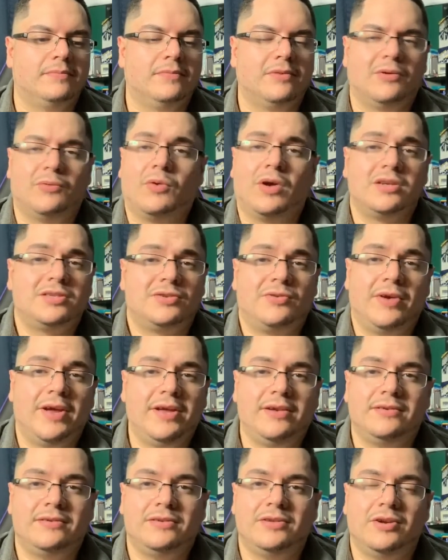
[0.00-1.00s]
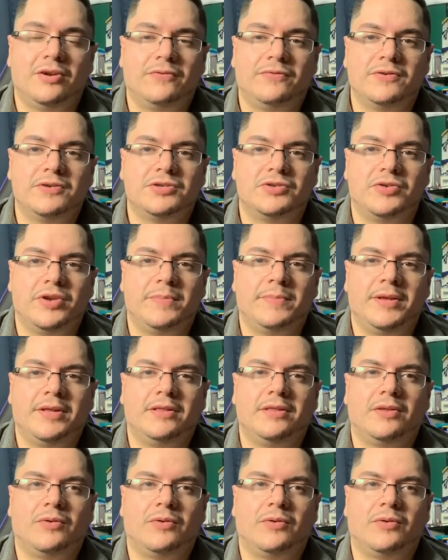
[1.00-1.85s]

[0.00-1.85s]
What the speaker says: It works great, you know, for streaming.